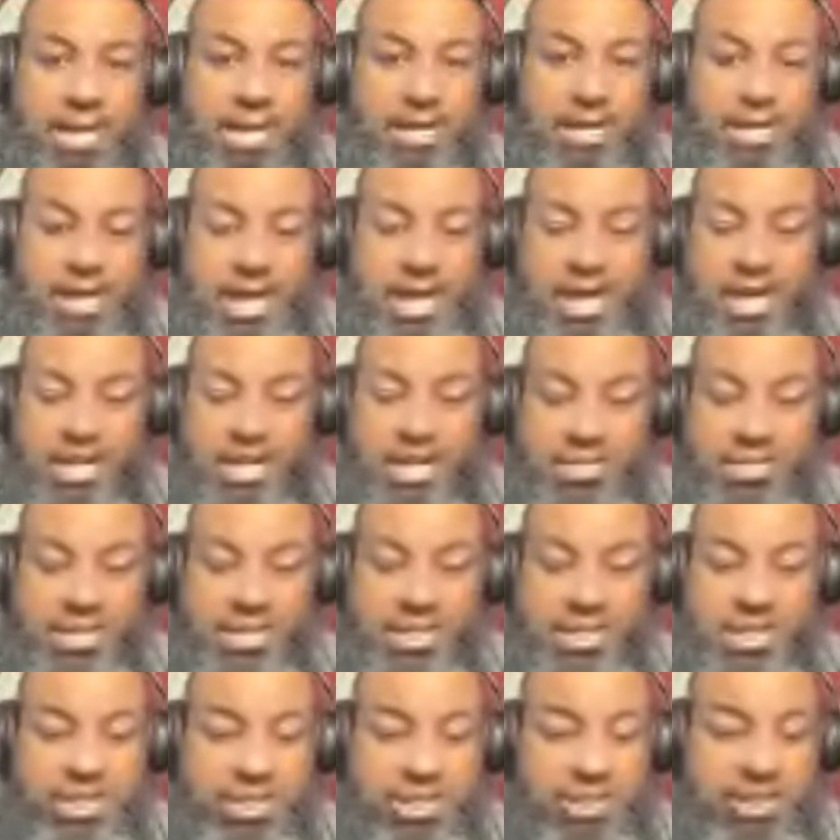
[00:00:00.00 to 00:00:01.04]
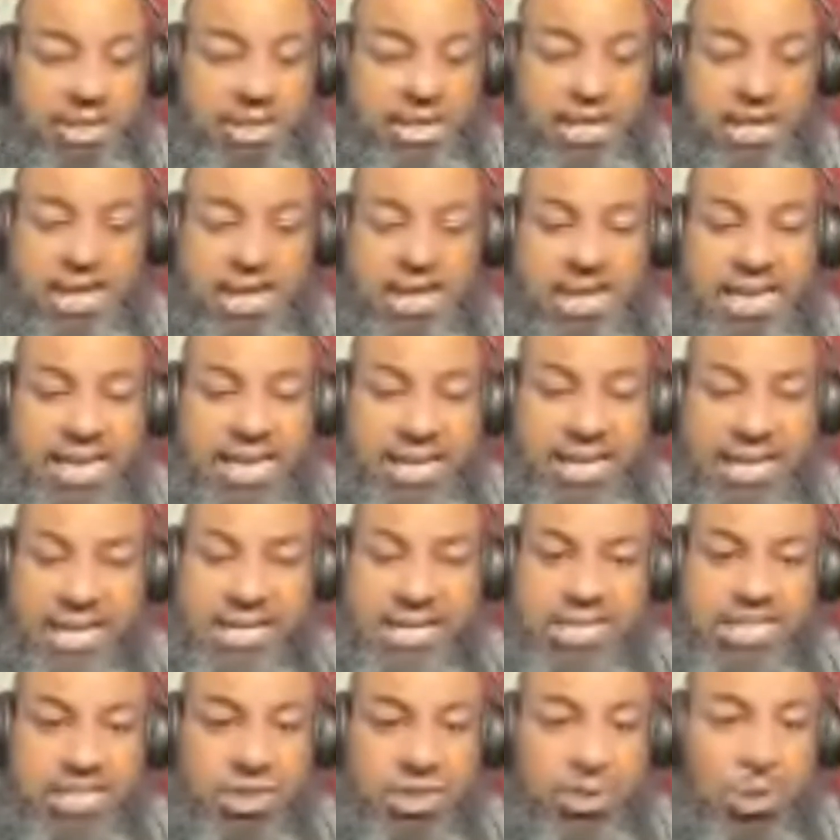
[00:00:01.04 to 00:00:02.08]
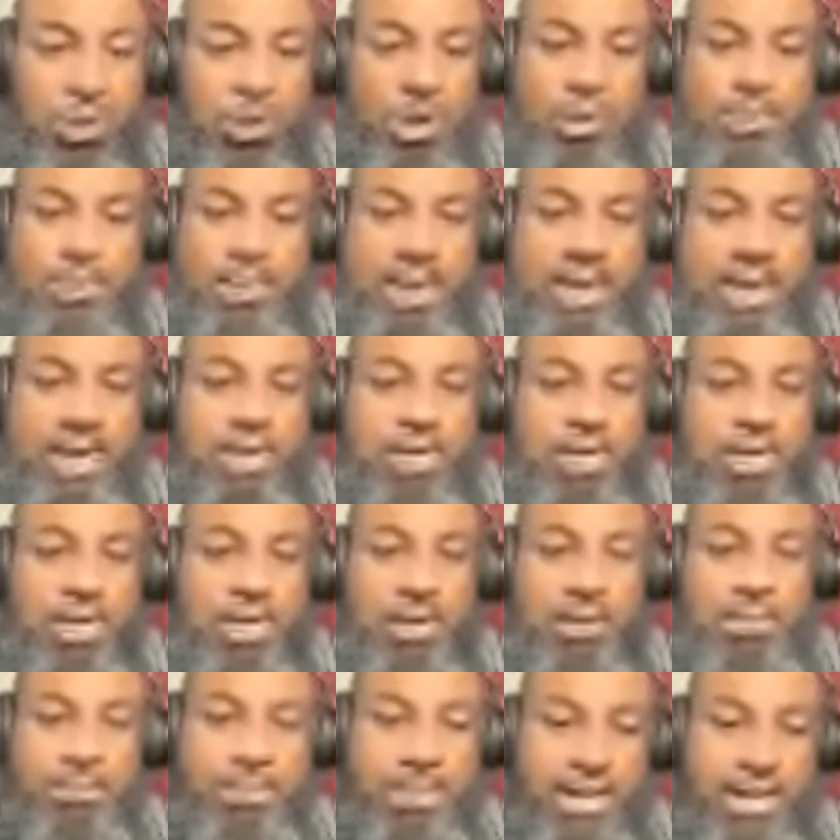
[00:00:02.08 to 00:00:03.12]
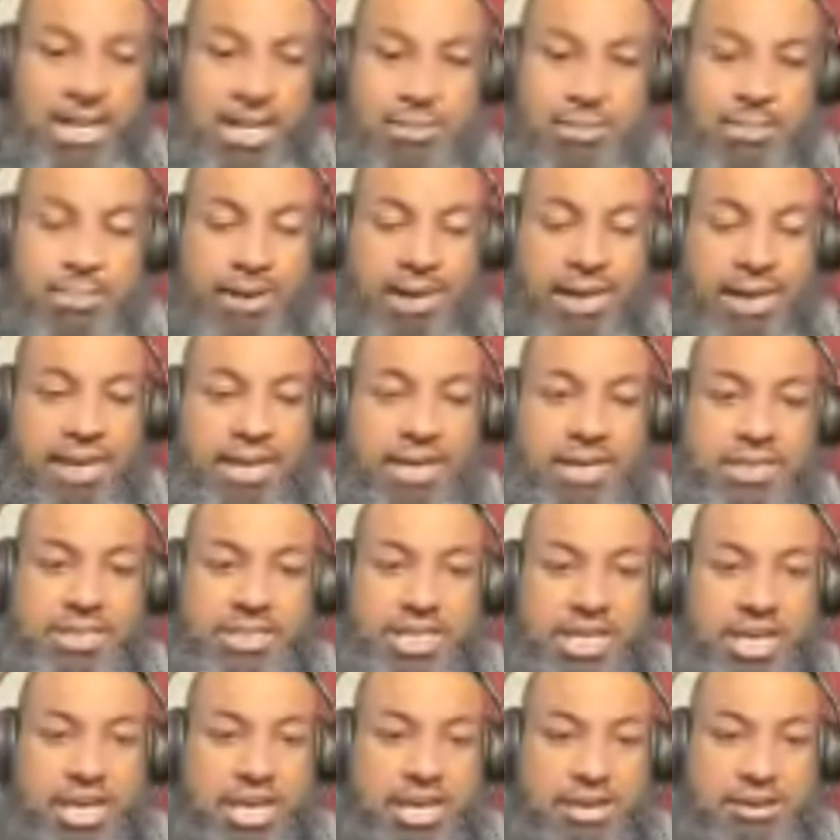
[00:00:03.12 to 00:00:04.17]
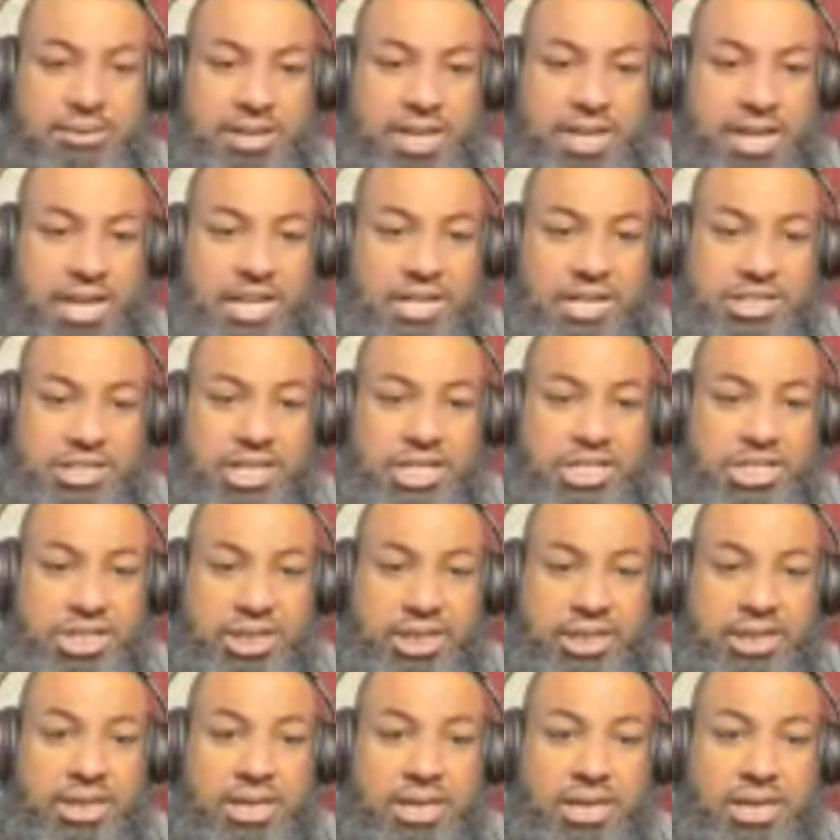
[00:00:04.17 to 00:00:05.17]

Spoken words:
essentially getting to the quarterback, making plays and essentially,